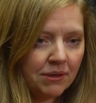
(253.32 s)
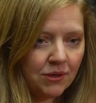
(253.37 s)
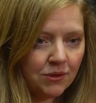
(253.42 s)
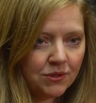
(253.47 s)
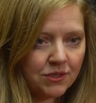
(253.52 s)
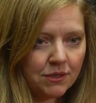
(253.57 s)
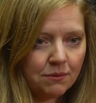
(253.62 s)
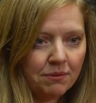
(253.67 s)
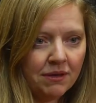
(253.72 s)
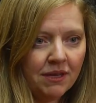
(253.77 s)

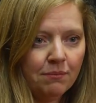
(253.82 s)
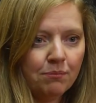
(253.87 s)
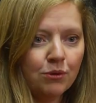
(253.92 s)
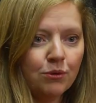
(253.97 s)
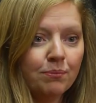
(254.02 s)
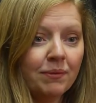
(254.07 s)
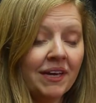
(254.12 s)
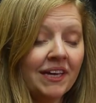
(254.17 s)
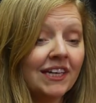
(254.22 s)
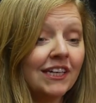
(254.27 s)
meals to
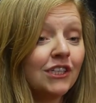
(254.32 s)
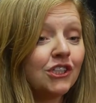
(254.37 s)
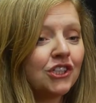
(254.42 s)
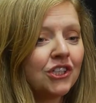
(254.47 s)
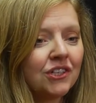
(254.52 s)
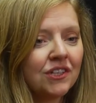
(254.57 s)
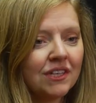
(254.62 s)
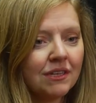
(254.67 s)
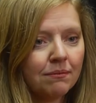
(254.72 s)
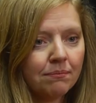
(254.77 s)
people, making
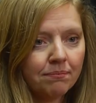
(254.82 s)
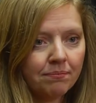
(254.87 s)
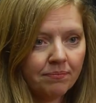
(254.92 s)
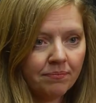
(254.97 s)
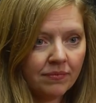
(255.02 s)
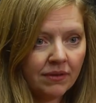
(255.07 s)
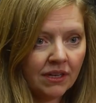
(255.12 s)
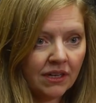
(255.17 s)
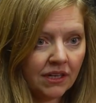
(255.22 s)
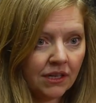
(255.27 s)
sure that,
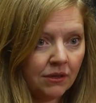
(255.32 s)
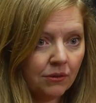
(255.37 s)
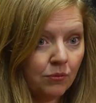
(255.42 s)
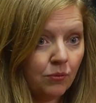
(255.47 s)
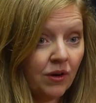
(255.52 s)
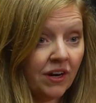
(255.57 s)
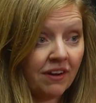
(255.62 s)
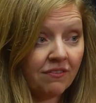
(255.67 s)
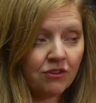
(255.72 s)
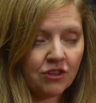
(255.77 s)
you know,
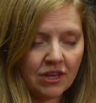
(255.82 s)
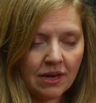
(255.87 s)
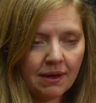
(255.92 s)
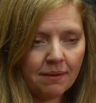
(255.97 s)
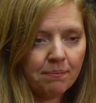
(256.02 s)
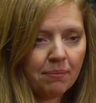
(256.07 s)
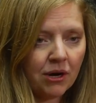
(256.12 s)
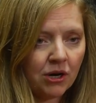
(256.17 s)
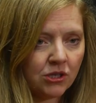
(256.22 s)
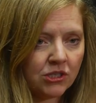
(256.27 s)
whatever
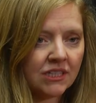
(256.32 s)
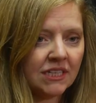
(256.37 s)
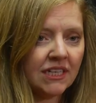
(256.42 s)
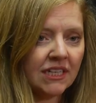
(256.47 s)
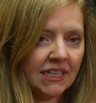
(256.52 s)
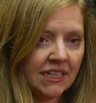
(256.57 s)
that person